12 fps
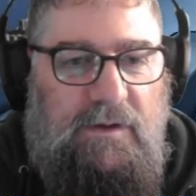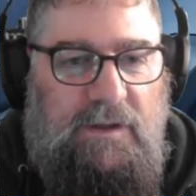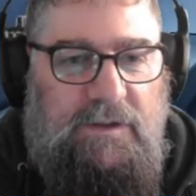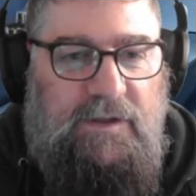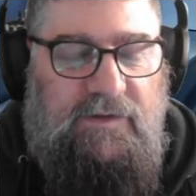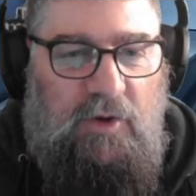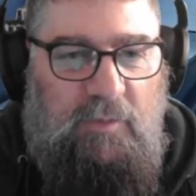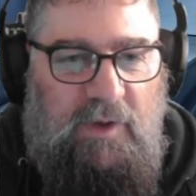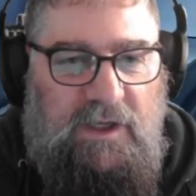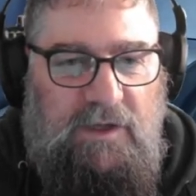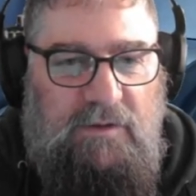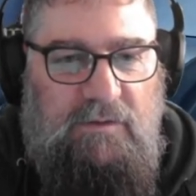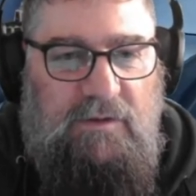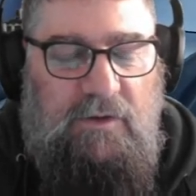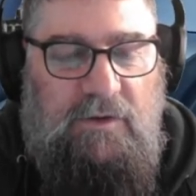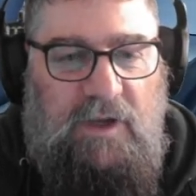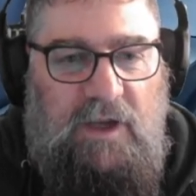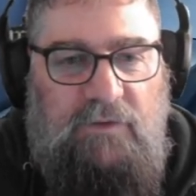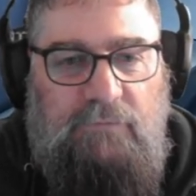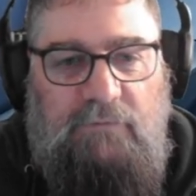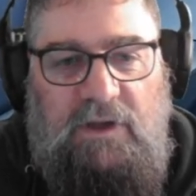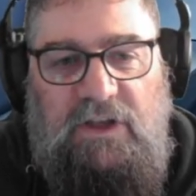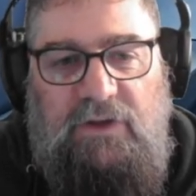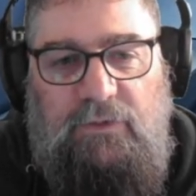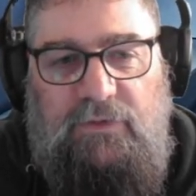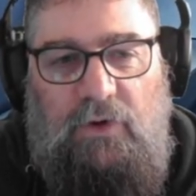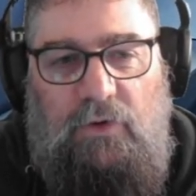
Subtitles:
And let's go back in. Okay, the red needle's